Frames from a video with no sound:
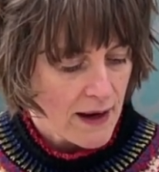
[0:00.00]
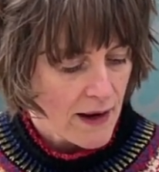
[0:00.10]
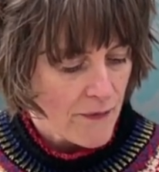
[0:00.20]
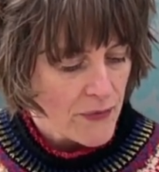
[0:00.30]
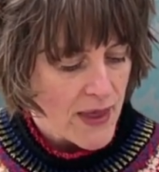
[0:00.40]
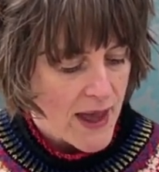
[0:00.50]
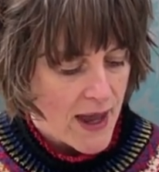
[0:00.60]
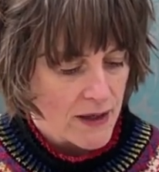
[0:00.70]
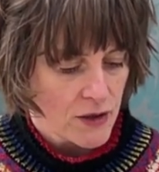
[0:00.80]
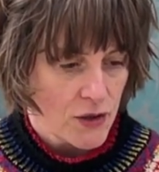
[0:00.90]
and
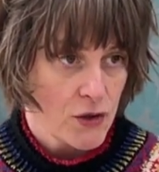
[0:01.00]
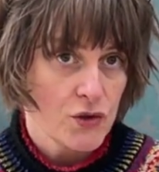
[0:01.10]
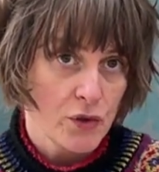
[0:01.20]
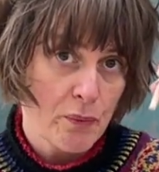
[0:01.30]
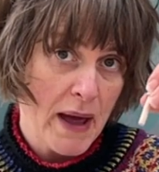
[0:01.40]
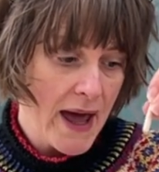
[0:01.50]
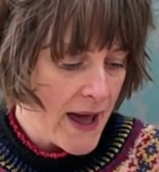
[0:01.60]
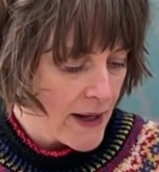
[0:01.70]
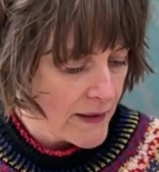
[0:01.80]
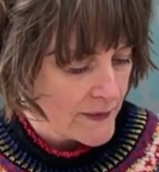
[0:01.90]
then you use your
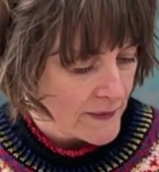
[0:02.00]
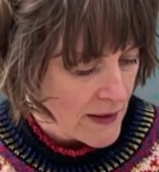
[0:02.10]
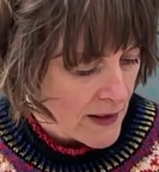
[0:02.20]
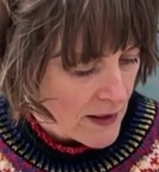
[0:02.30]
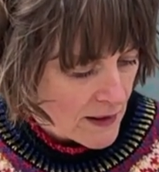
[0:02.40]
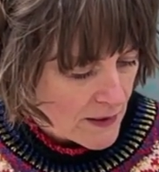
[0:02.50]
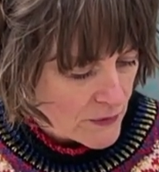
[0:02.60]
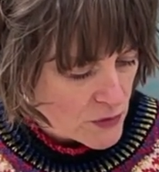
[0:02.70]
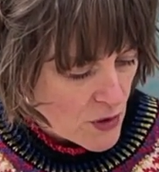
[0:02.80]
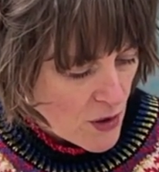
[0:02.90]
pegs
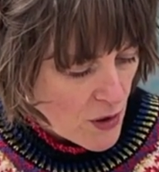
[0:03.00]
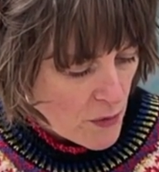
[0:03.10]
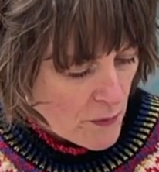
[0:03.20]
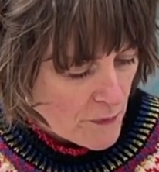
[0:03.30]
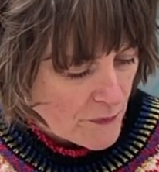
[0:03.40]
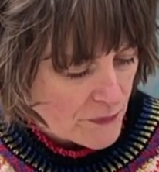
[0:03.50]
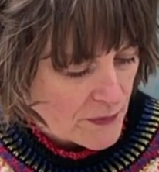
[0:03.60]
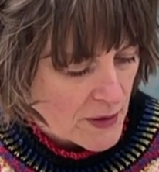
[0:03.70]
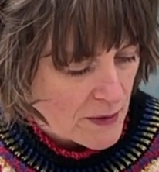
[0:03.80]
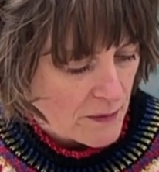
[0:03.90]
to
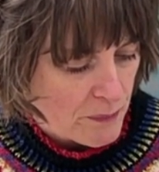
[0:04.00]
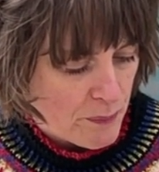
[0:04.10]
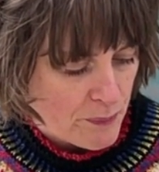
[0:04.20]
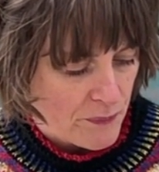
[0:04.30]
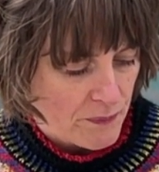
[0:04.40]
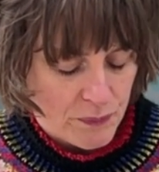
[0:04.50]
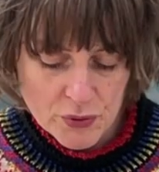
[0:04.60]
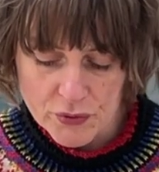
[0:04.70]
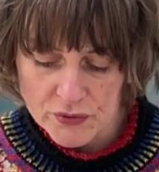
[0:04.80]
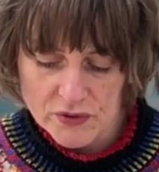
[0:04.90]

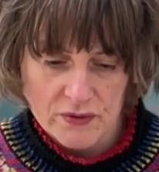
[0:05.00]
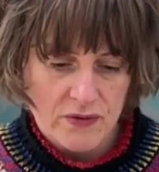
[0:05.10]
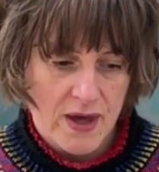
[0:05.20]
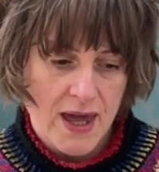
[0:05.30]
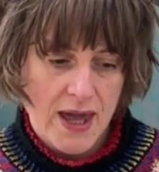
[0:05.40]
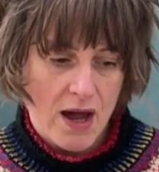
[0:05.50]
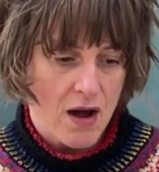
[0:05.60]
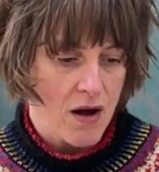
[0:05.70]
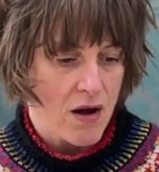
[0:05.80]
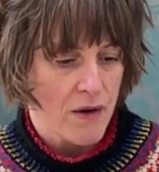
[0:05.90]
put the
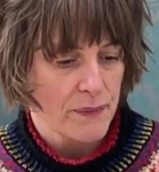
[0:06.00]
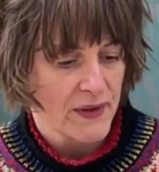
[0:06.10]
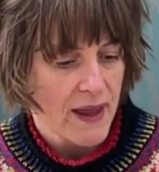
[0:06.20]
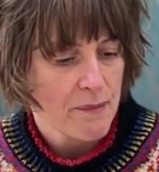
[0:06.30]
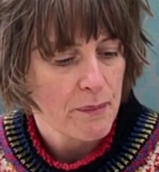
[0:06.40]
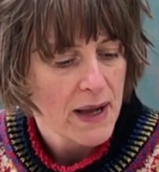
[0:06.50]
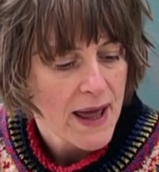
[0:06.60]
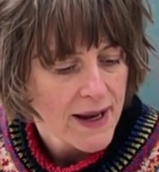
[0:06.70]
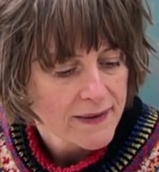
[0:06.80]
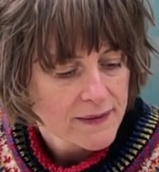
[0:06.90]
arms in
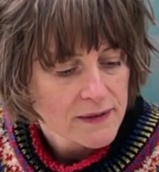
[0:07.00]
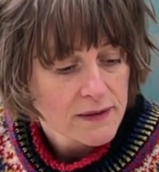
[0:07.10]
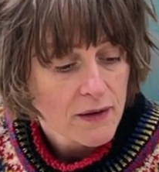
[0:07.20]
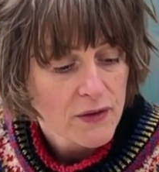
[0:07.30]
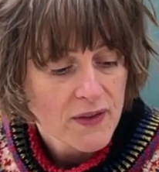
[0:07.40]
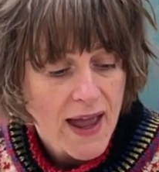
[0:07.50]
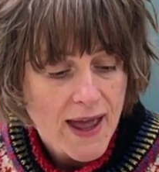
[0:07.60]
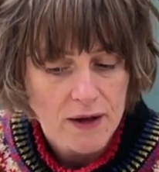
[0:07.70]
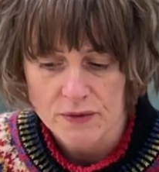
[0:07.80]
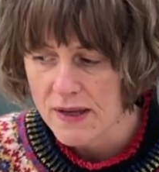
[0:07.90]
place so that they're
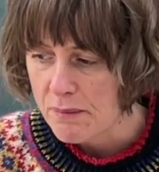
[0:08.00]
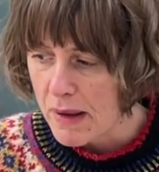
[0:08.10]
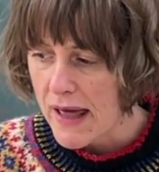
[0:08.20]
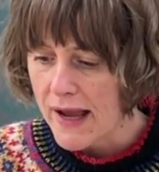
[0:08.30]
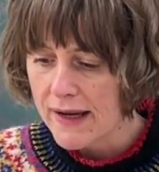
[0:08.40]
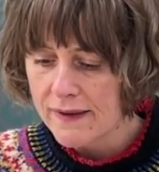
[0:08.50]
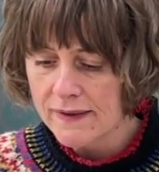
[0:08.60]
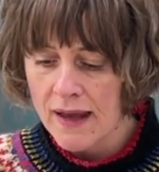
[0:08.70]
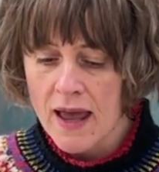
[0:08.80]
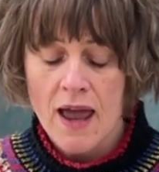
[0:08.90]
held in
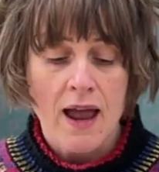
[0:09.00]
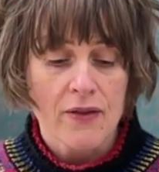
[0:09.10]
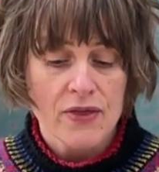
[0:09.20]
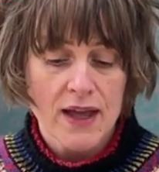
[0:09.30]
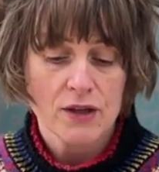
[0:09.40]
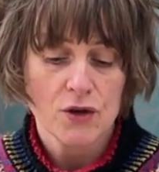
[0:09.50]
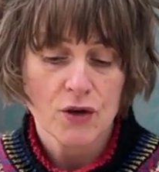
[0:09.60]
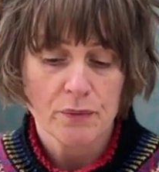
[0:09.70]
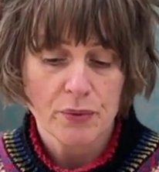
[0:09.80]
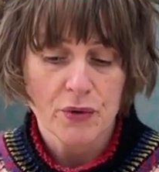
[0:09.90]
place, and then you
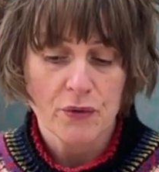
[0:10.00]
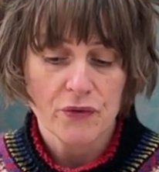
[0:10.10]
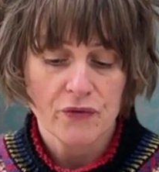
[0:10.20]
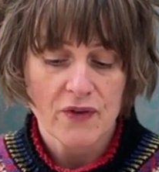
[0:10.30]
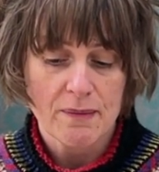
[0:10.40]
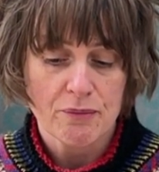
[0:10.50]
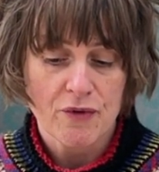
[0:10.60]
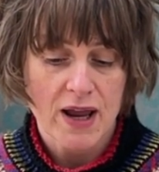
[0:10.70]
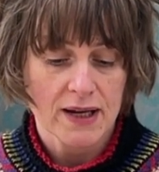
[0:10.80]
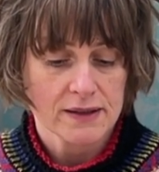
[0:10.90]
can pull the
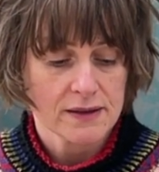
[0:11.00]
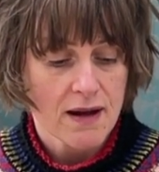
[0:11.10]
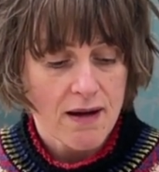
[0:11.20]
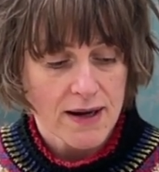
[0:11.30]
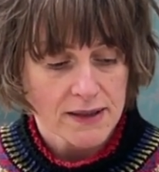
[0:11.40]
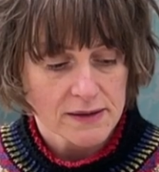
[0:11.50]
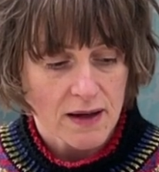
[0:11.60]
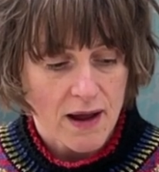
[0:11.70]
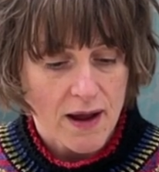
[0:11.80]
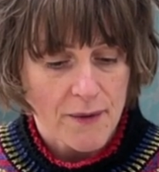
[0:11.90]
fabric tight
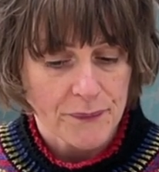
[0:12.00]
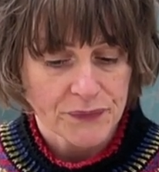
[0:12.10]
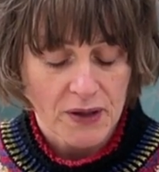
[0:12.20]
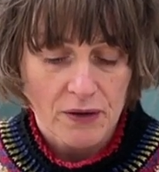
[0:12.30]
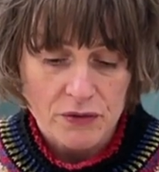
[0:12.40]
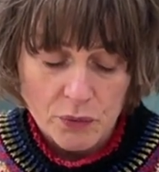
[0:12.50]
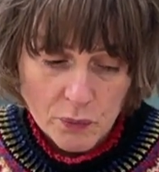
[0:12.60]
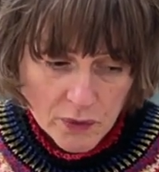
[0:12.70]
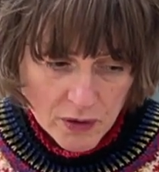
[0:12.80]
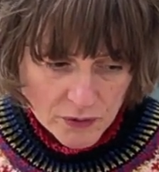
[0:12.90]

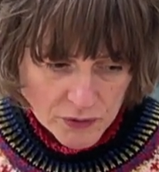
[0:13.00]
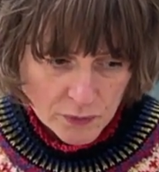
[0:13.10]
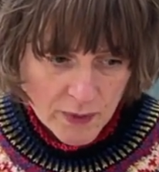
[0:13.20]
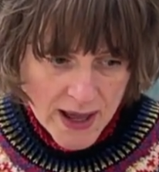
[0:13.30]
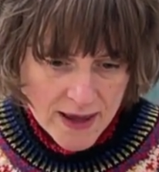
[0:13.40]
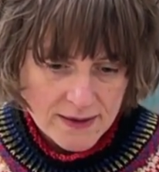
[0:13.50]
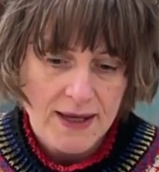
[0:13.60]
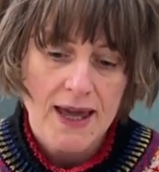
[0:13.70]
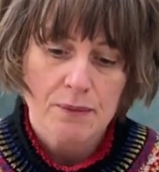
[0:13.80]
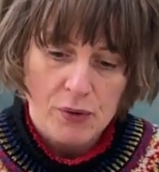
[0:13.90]
along the width,
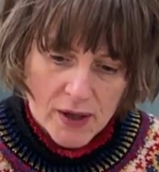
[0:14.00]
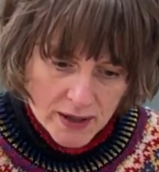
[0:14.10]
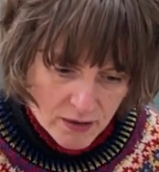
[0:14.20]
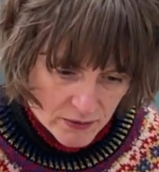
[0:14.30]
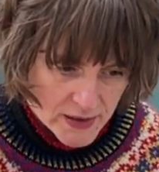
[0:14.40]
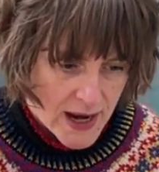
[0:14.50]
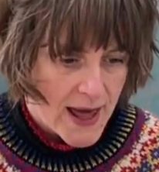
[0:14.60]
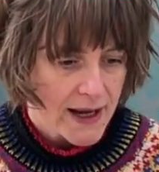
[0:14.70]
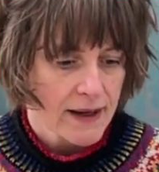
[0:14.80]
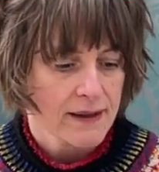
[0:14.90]
keep pulling along the
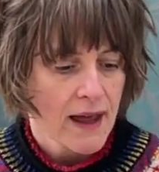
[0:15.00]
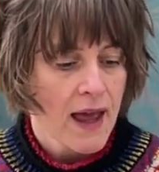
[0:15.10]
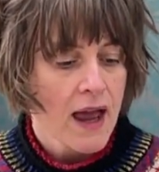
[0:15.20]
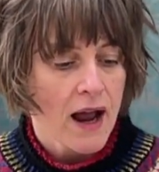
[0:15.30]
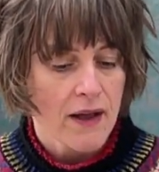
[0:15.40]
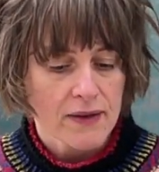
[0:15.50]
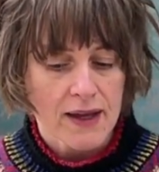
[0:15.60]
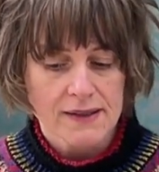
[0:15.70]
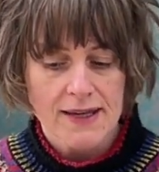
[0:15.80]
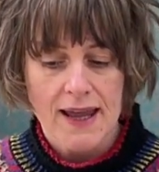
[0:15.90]
length
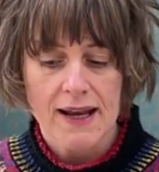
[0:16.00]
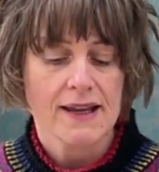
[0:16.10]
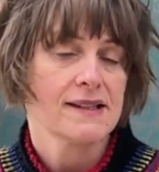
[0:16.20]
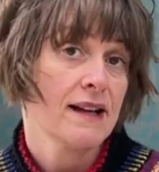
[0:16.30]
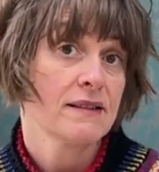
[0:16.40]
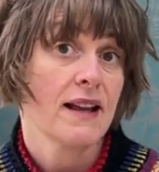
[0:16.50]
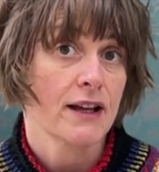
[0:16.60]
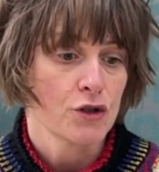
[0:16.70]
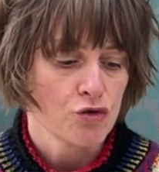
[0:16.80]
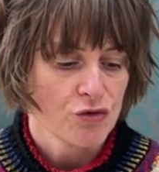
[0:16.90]
until it sounds like
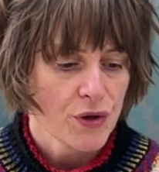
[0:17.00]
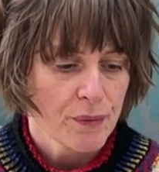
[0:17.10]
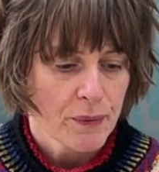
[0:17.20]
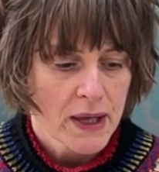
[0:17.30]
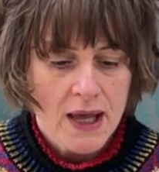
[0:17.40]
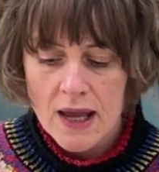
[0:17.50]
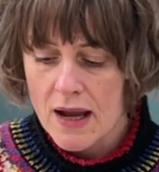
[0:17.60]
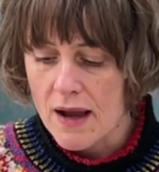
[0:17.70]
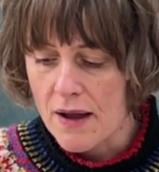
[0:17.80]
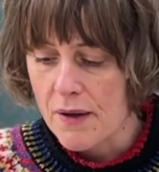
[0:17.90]
a drum.
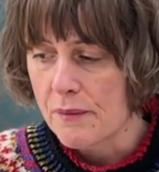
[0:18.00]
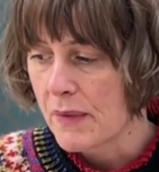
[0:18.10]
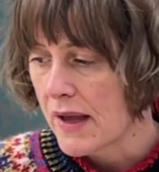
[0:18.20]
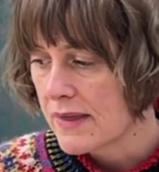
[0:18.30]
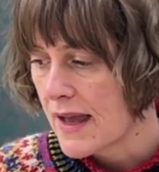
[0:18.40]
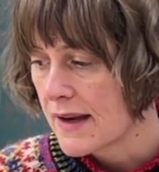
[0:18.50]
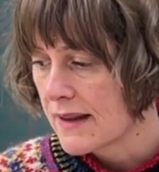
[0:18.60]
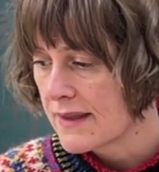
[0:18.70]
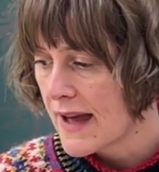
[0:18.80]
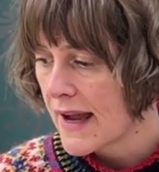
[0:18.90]
And
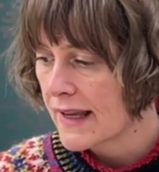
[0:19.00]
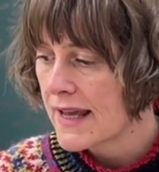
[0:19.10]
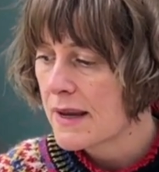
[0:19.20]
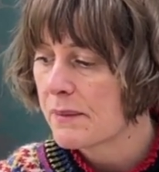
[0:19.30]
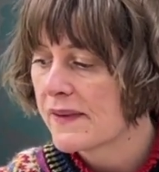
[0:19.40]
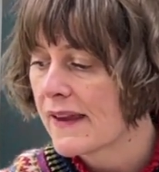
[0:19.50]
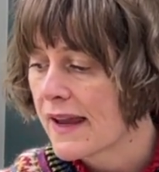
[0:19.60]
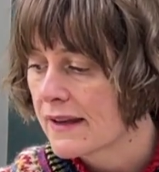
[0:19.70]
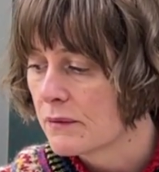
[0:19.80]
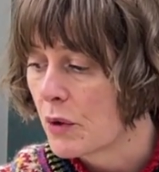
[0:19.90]
then that keeps
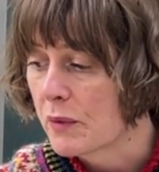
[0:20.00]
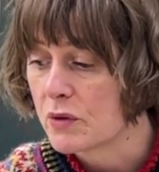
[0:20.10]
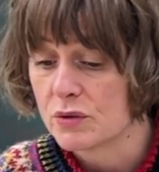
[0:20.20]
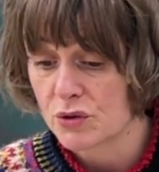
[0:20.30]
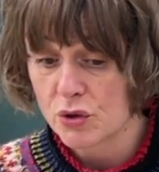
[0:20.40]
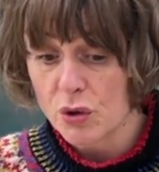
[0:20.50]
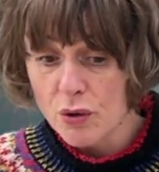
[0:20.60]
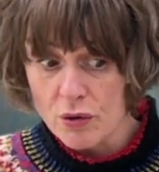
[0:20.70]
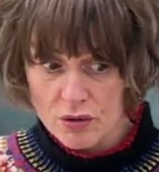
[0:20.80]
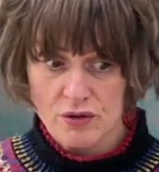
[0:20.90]
it what we call
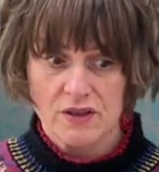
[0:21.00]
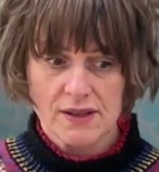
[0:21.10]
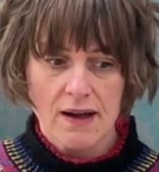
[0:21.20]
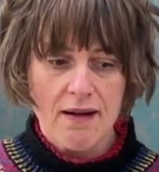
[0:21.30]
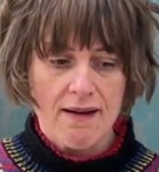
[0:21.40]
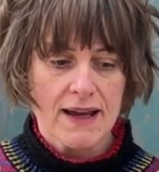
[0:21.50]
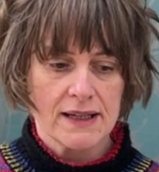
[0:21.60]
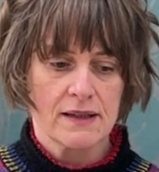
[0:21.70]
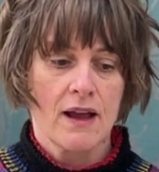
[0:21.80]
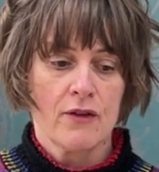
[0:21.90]
taut,
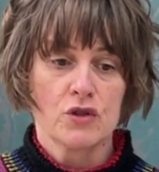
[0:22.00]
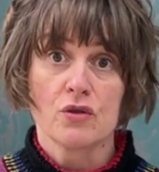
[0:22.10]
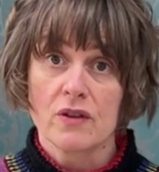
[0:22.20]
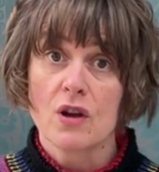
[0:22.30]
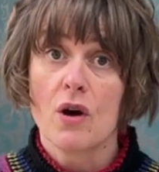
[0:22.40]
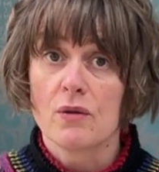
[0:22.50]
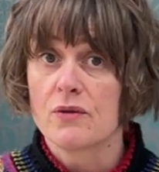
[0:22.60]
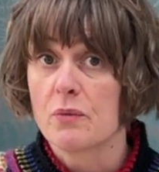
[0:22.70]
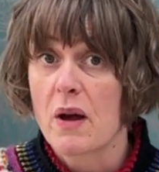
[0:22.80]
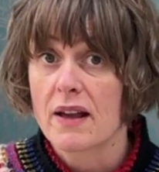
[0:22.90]
tight, during the whole of
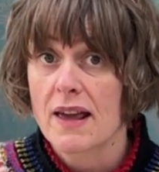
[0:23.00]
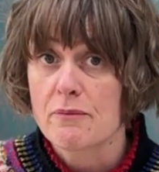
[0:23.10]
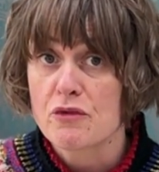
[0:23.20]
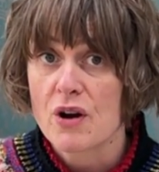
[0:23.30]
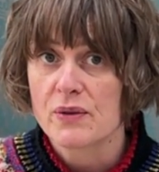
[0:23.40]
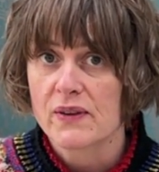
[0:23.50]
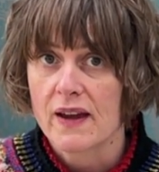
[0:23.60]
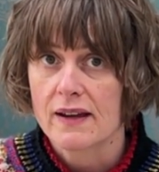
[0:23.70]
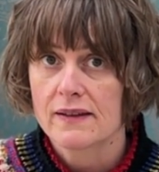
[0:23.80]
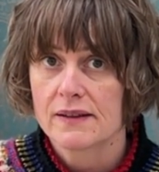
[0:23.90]
the working
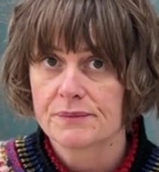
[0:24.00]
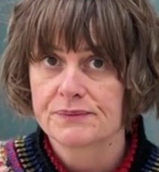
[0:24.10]
process.